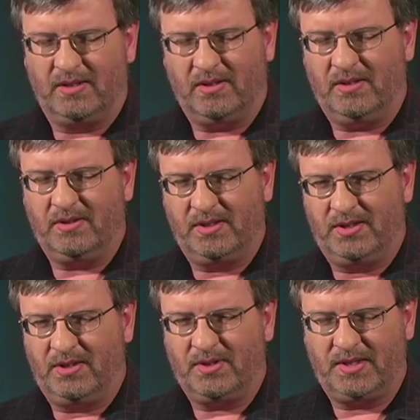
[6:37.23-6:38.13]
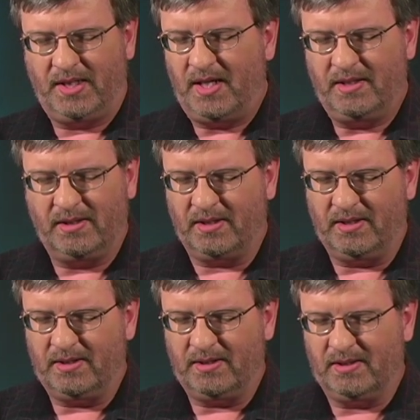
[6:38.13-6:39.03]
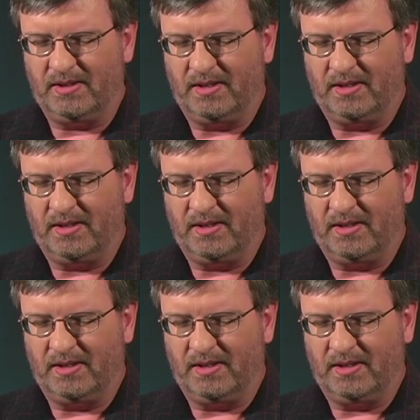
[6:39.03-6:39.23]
So she was standing there,